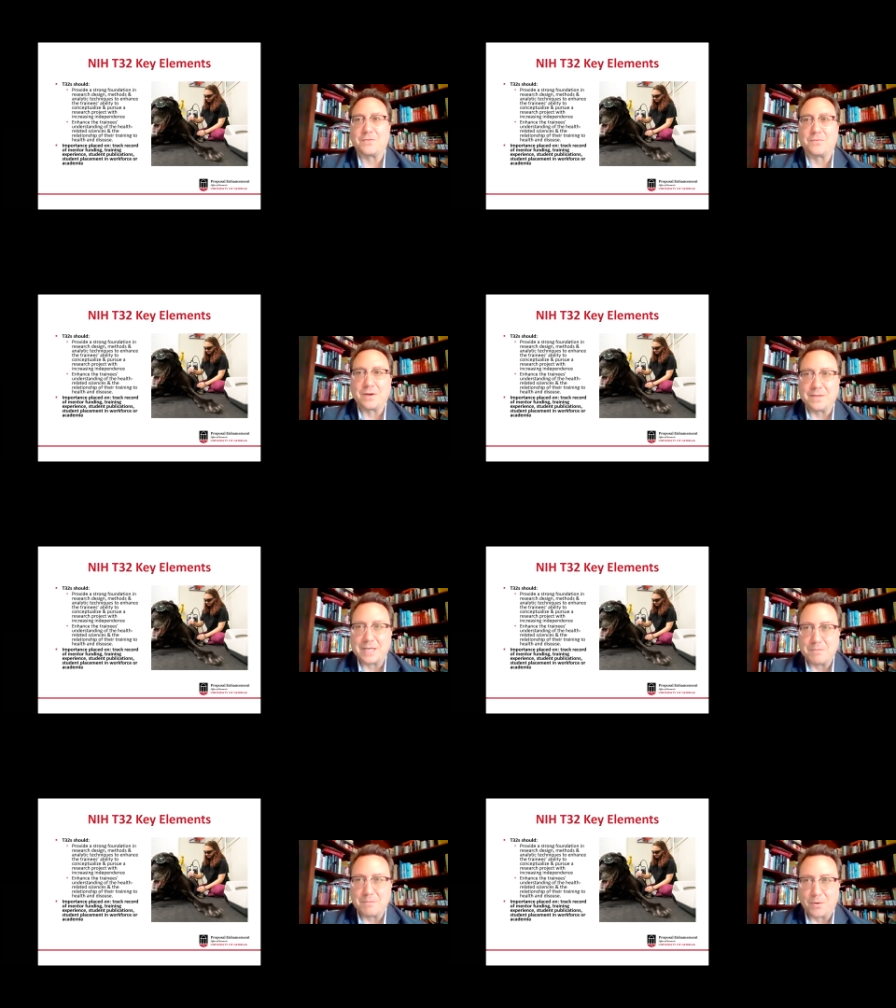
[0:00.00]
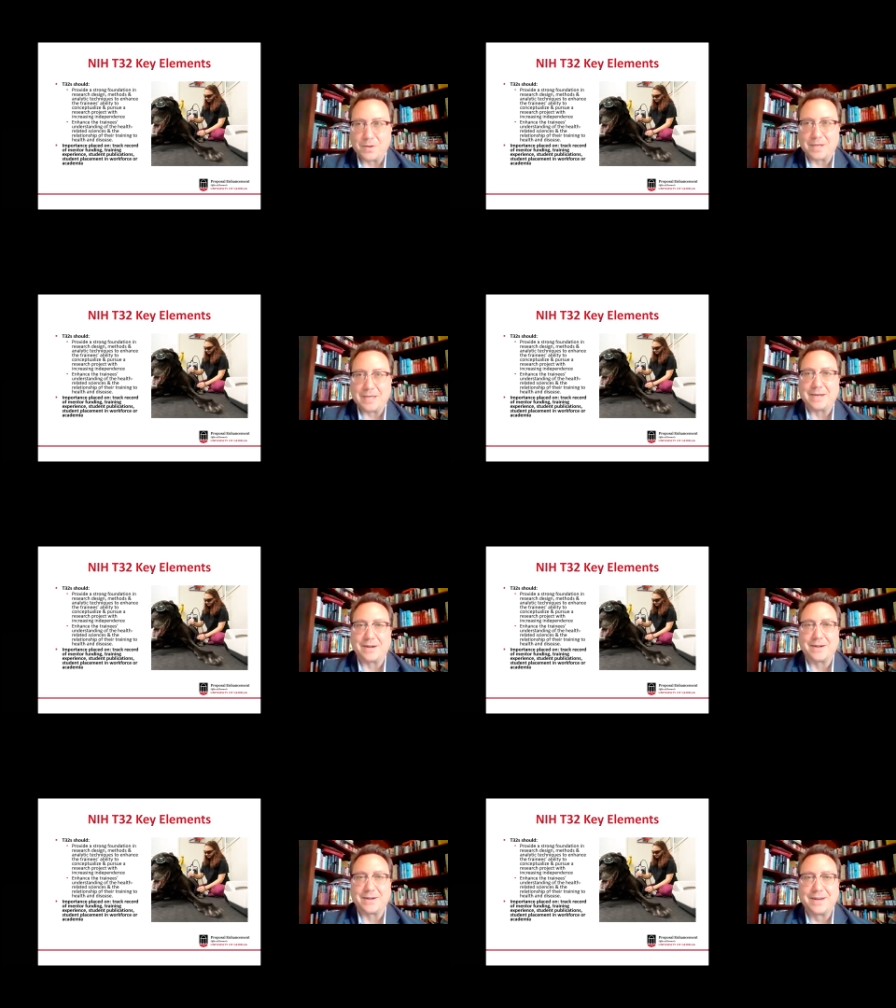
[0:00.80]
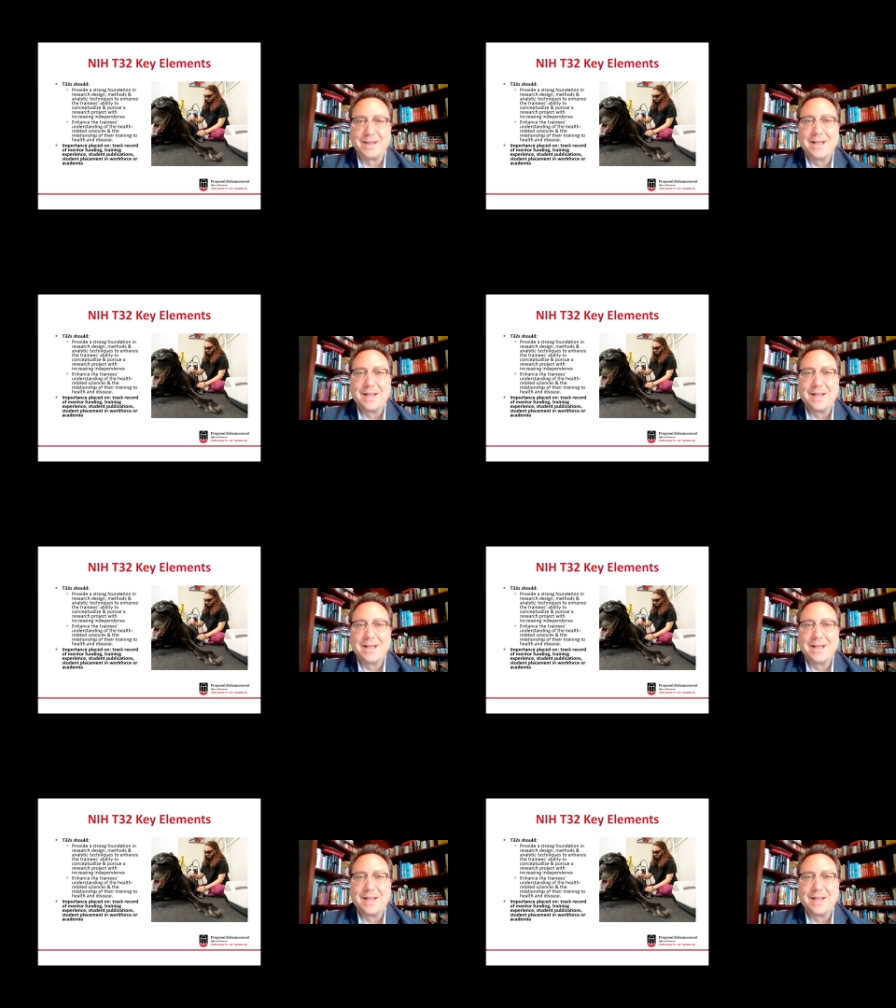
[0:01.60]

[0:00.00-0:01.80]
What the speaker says: weirdly important here.